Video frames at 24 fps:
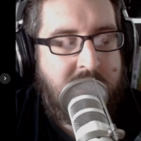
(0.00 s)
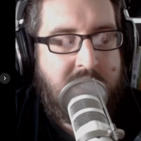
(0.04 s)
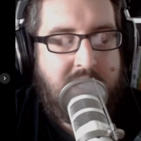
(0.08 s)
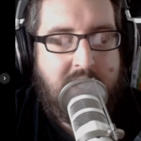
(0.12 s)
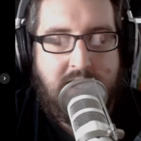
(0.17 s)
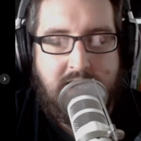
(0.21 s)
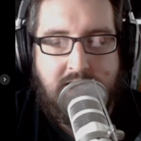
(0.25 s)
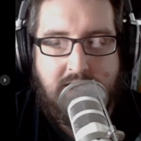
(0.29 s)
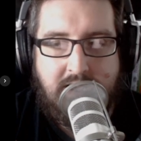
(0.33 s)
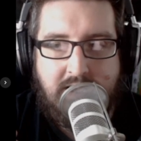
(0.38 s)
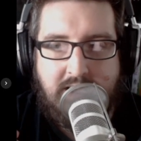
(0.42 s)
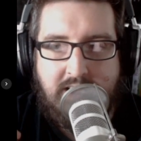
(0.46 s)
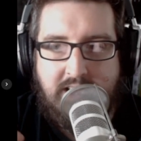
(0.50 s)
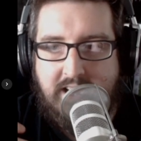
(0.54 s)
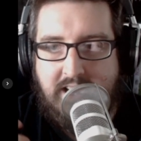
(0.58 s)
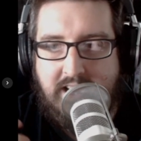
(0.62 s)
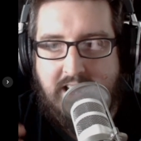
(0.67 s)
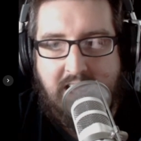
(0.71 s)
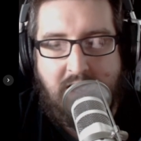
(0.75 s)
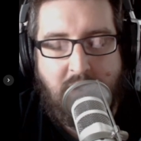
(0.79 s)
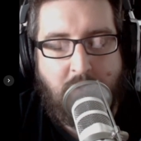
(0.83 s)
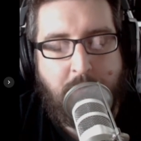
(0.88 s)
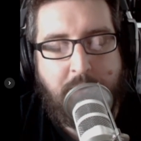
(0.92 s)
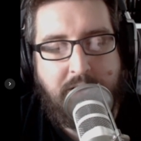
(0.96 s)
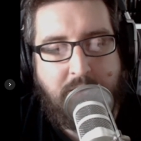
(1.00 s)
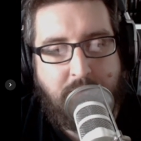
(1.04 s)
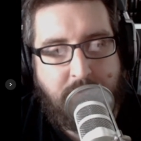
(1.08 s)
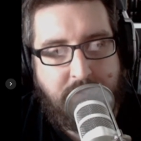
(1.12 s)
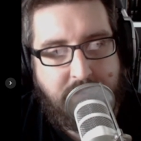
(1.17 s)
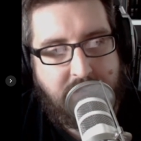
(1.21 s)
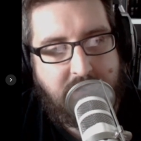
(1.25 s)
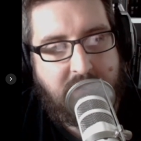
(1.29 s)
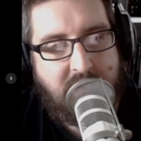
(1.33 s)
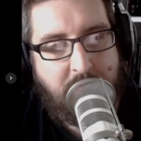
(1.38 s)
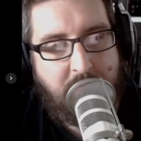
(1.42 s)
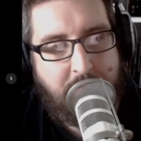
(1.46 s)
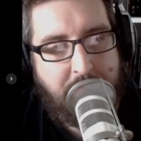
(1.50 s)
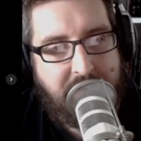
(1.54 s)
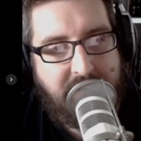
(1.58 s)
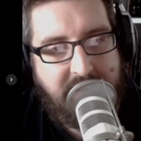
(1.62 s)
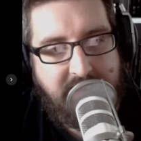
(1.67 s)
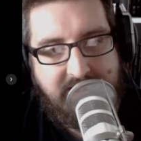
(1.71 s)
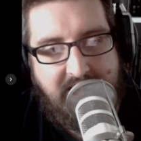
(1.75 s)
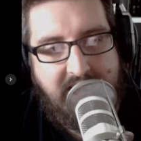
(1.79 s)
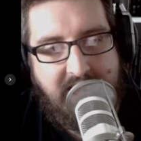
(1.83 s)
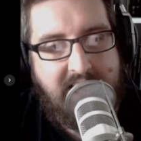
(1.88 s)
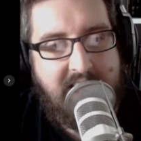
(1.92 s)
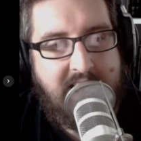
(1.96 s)
and helping with the company
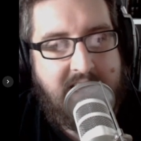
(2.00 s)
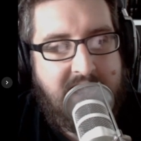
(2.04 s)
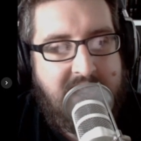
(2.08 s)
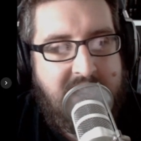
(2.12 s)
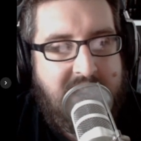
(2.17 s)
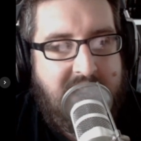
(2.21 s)
there.